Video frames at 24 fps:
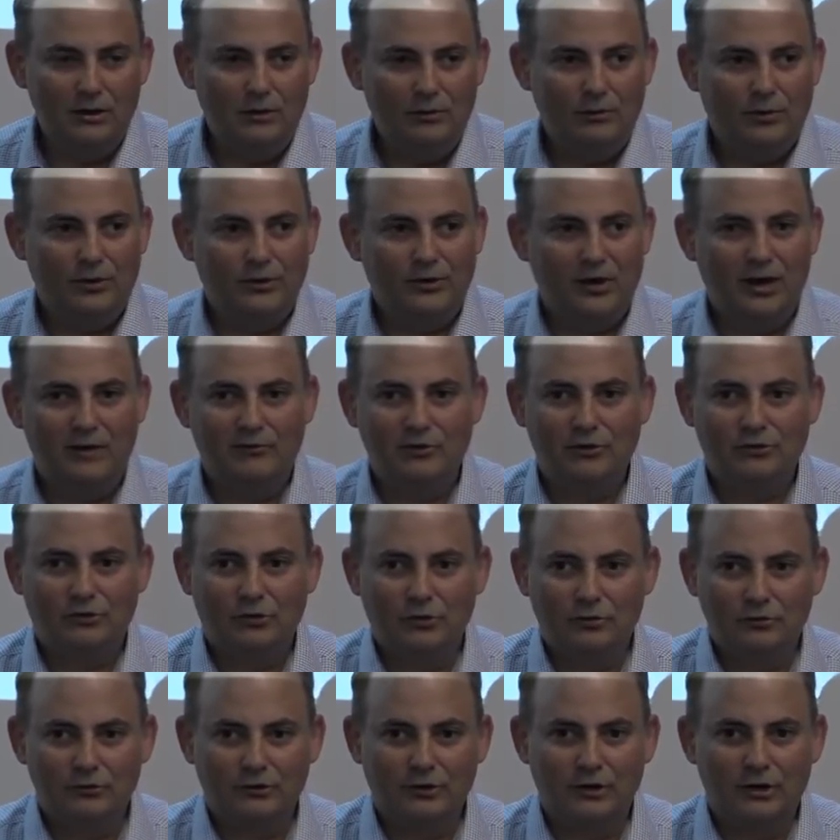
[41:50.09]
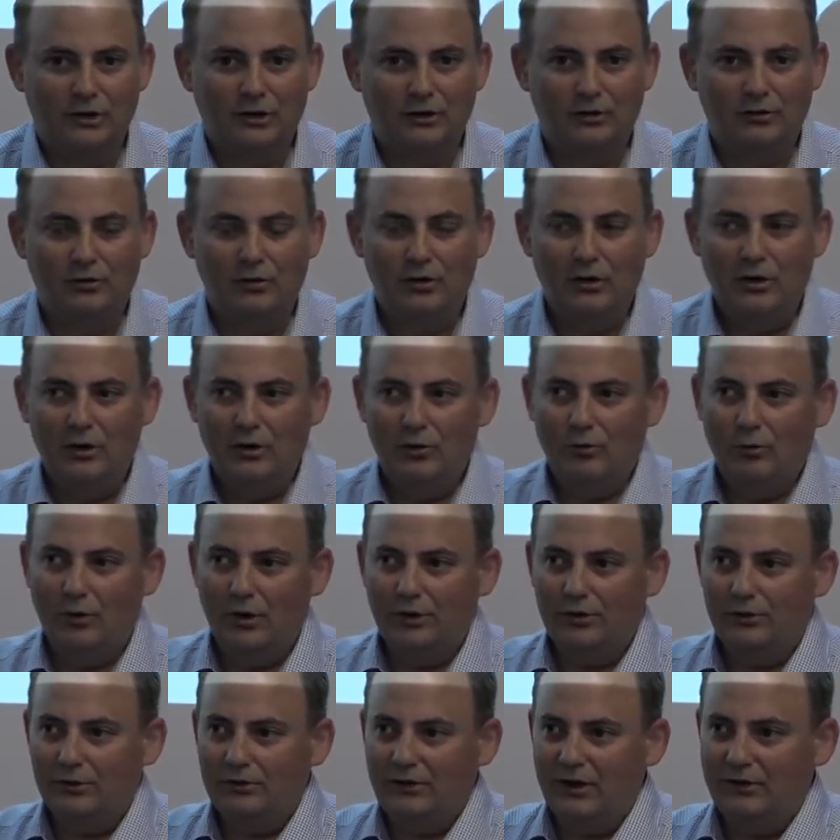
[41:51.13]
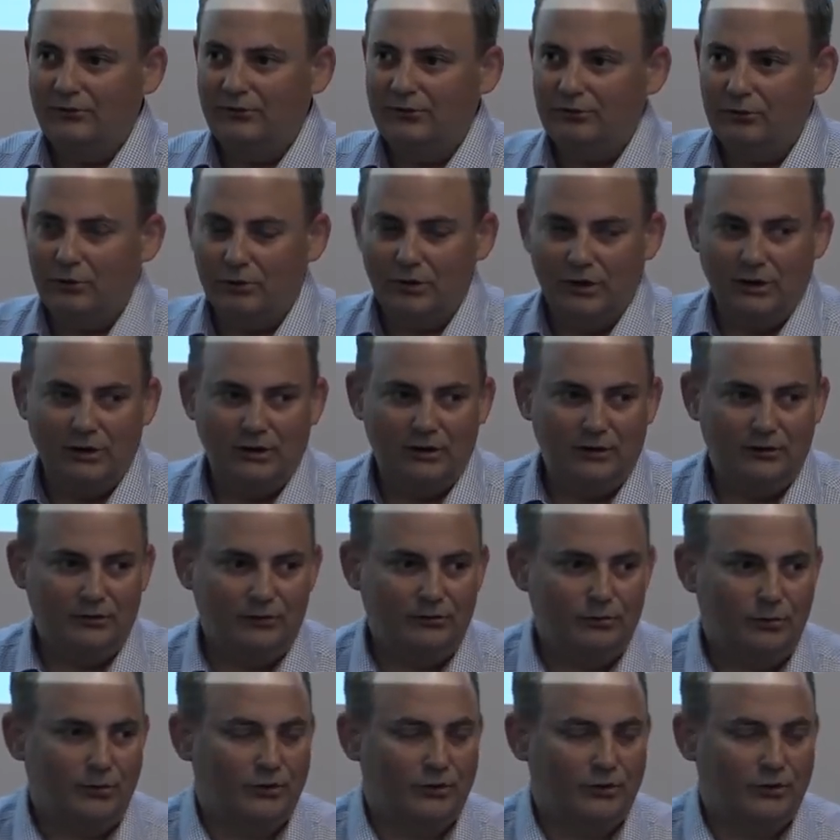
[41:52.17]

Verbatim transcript: when they're having children, what their life story is,